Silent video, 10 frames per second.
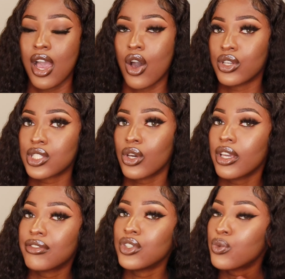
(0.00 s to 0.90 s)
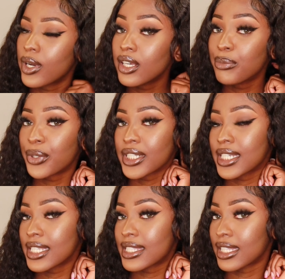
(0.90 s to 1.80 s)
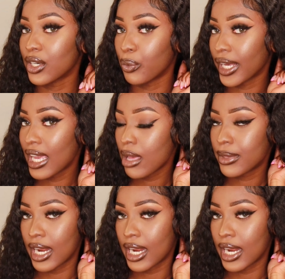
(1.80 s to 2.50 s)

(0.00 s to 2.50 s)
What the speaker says: also if you want to purchase the wig cap that